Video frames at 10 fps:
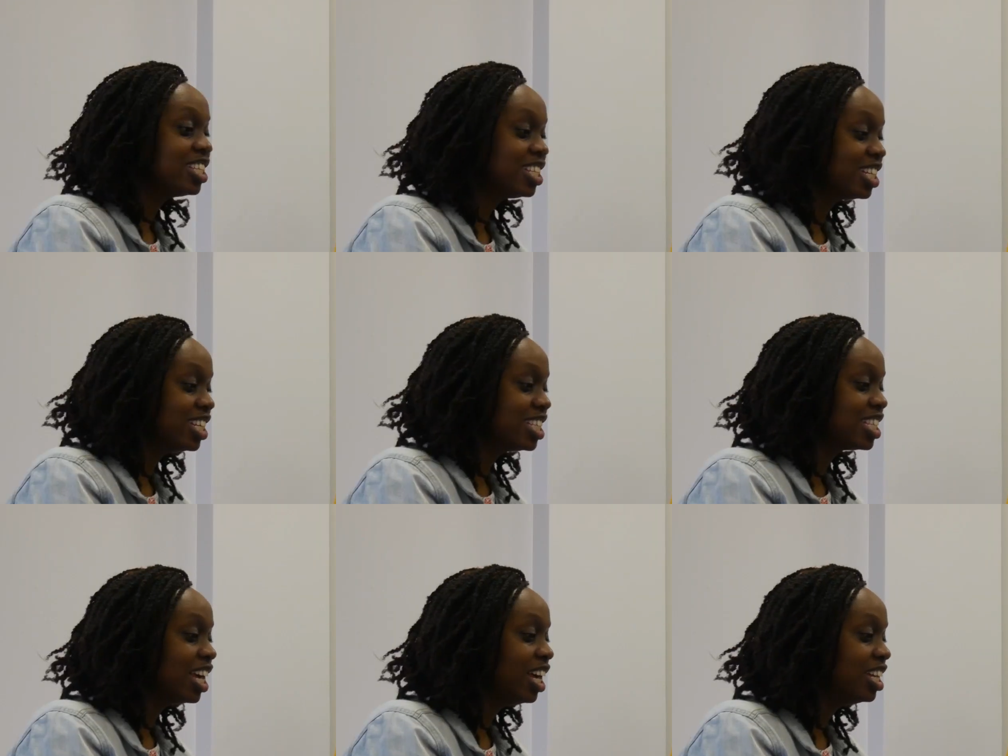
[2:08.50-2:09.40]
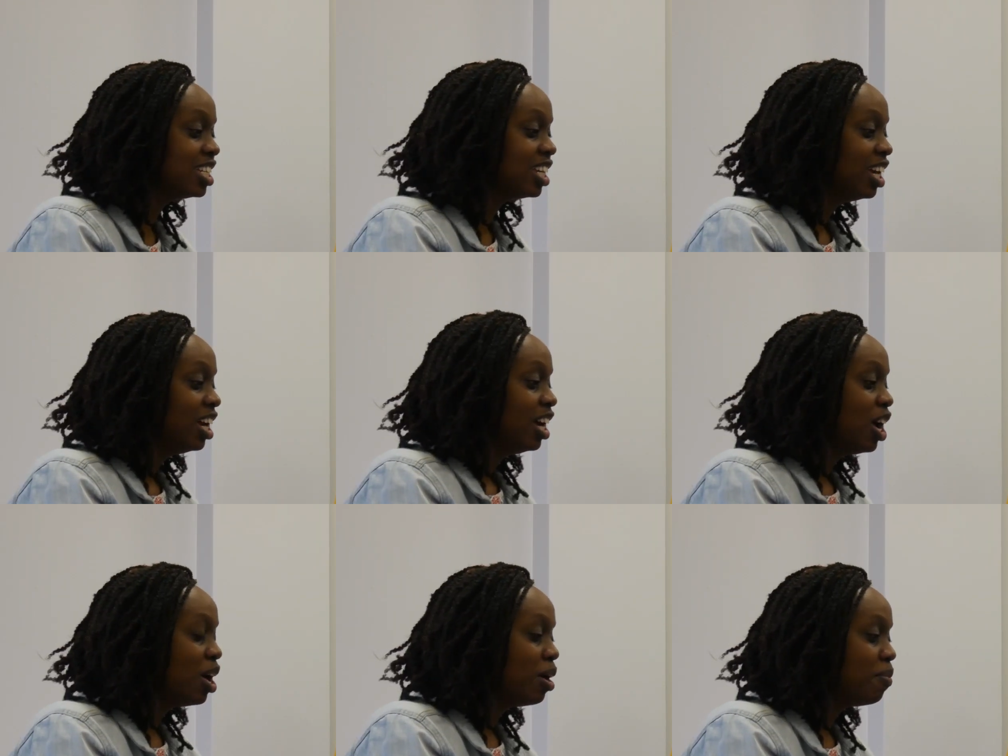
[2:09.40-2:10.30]
it is. And
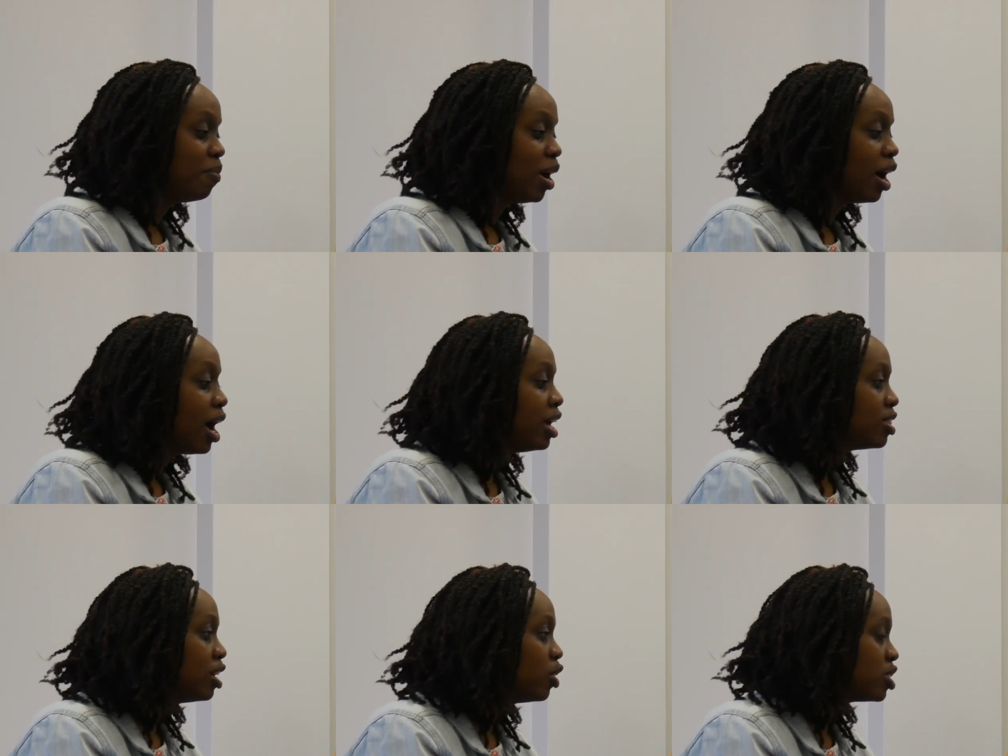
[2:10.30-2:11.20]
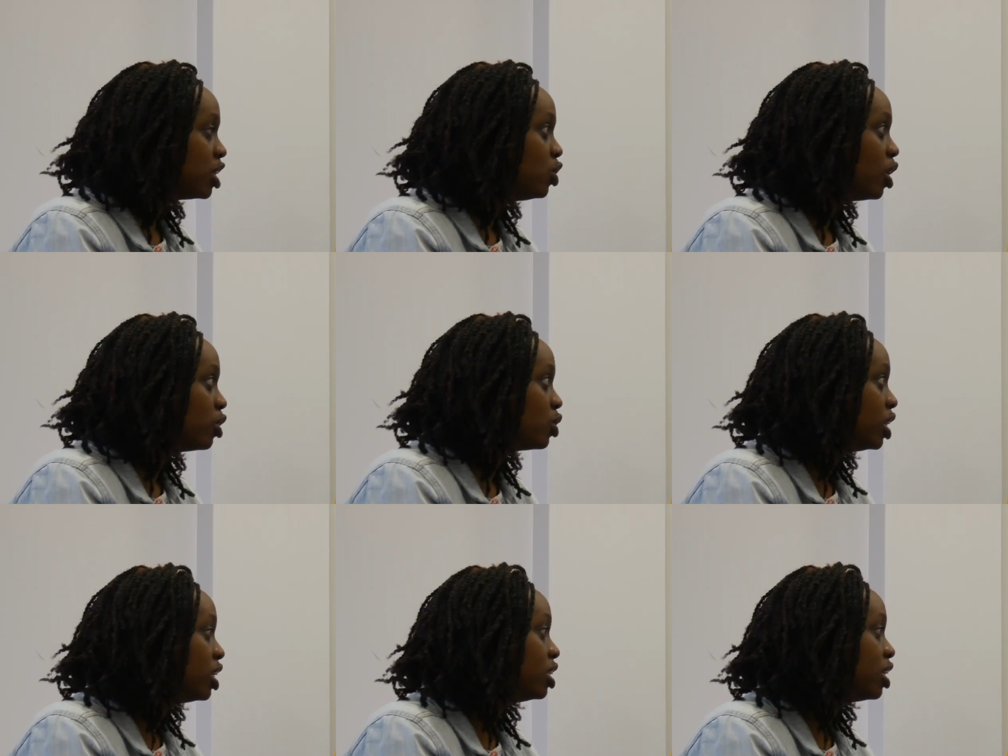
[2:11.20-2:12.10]
I think because I knew how
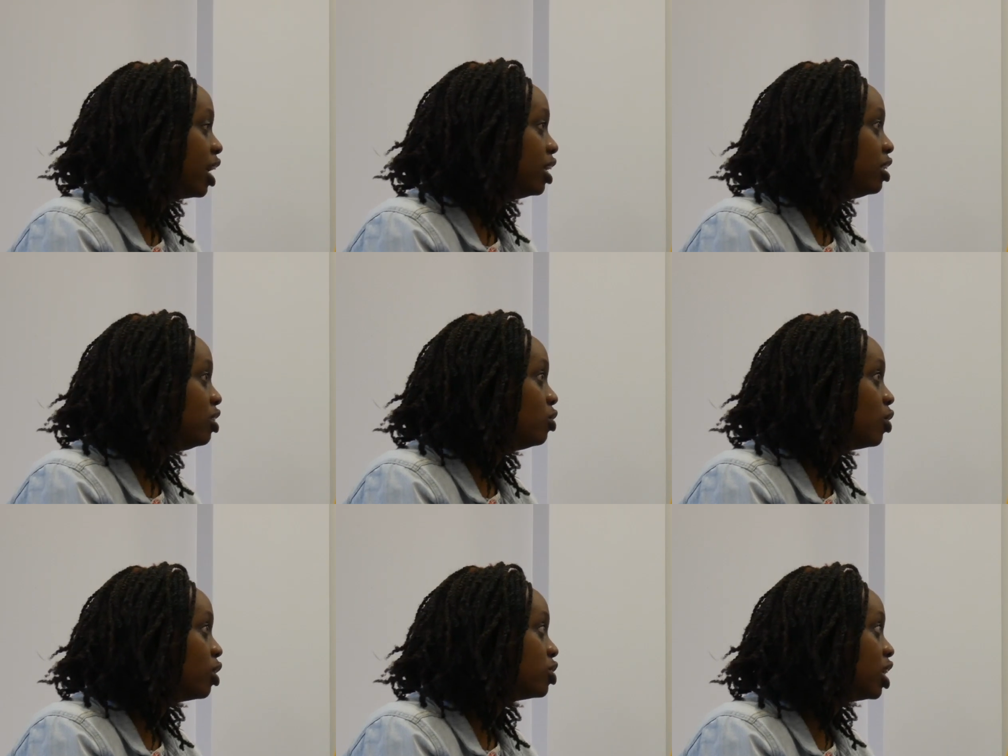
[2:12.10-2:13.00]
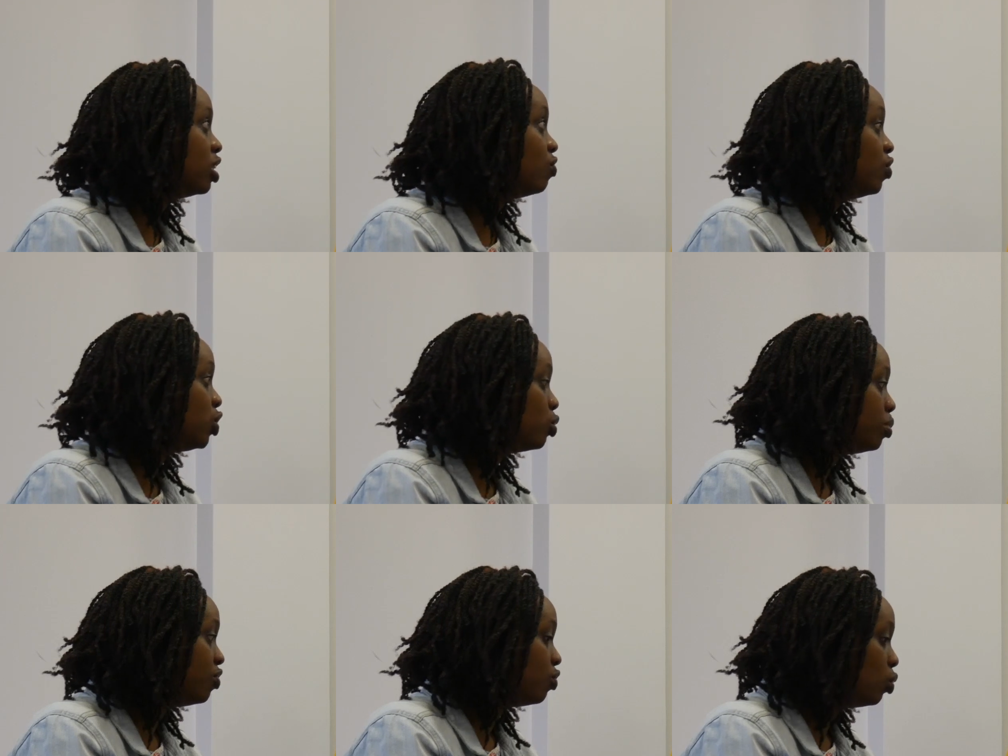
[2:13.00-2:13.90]
to edit video
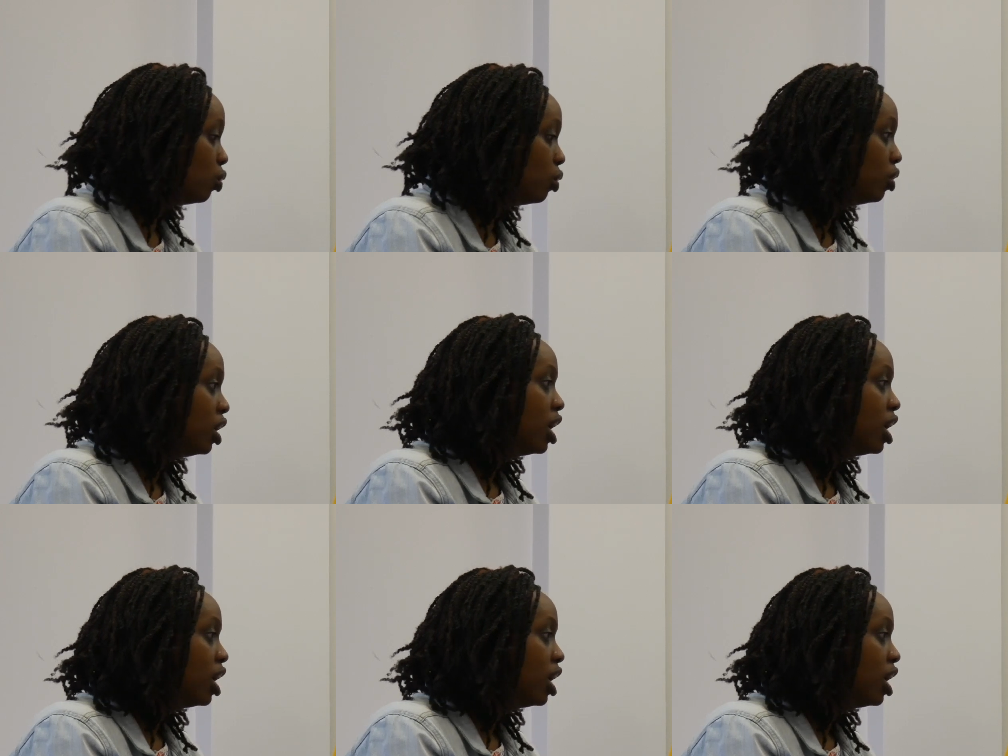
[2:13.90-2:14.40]
before,